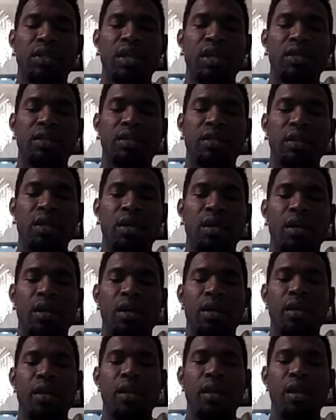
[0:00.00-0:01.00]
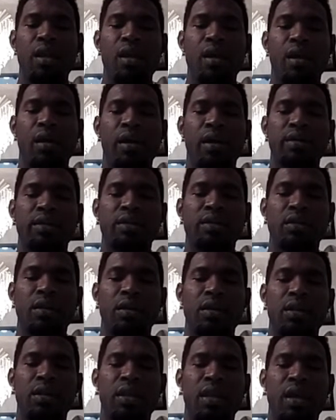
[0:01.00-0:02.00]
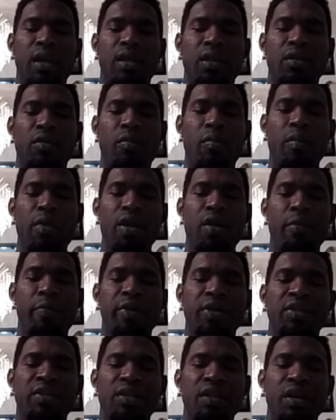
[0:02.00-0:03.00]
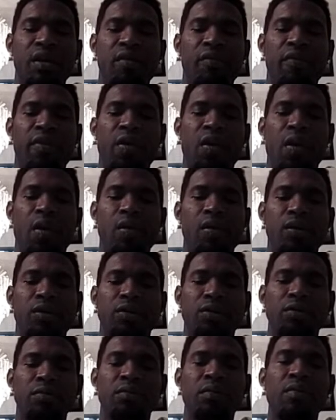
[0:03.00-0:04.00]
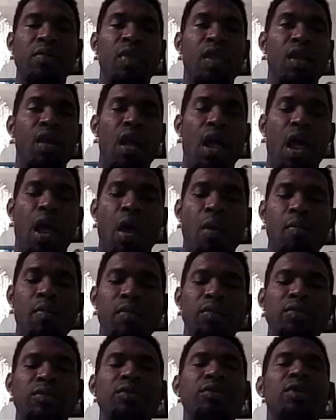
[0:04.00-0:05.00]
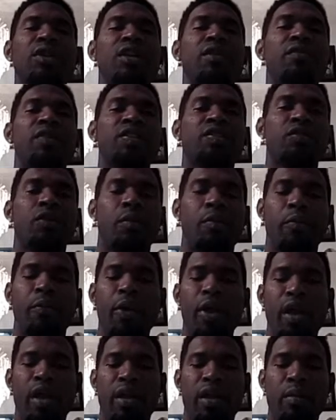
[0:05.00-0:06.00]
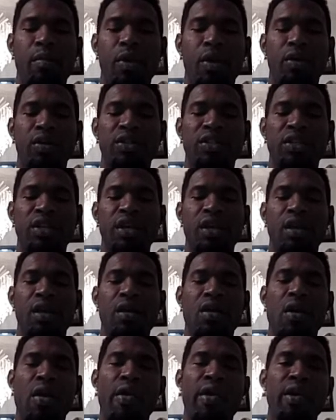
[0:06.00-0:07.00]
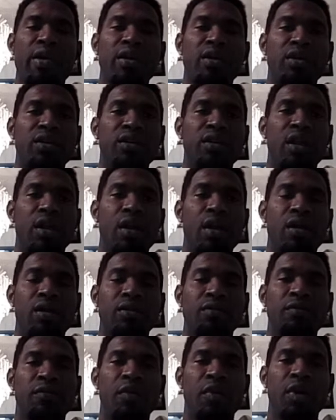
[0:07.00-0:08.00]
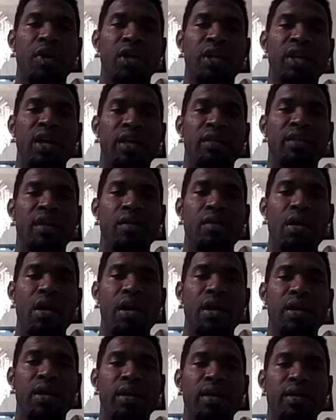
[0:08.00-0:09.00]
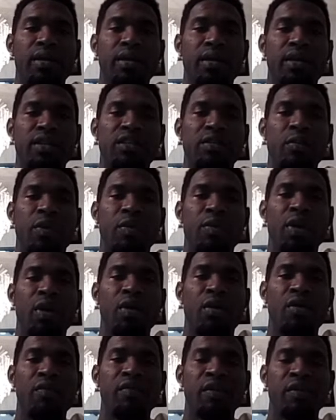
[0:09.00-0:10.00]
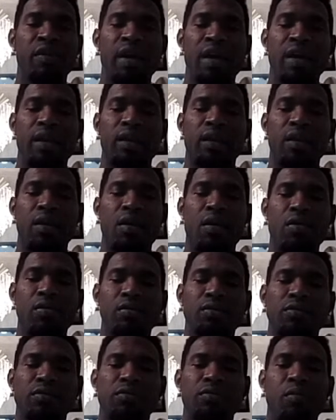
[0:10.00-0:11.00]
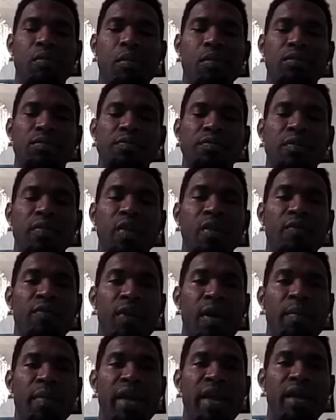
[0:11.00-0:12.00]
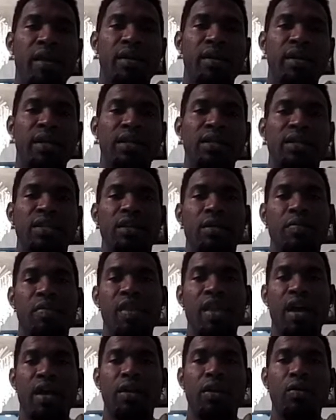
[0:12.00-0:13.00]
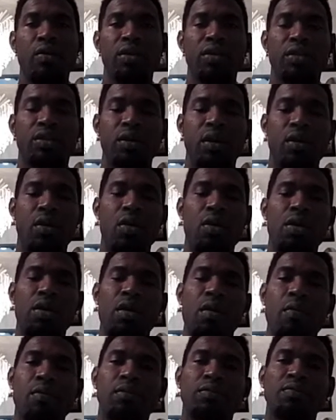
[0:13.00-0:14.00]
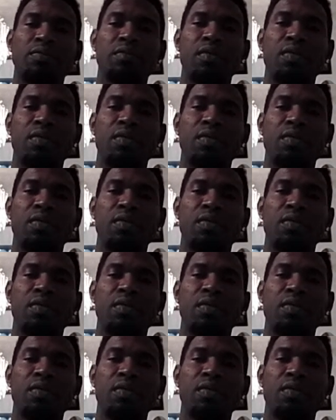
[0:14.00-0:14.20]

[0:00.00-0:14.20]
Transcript: Stacy and here consultant, big up yourself. You know. Um, give us some prayer emoji for cataract as my recover right now from illness, not doing so good,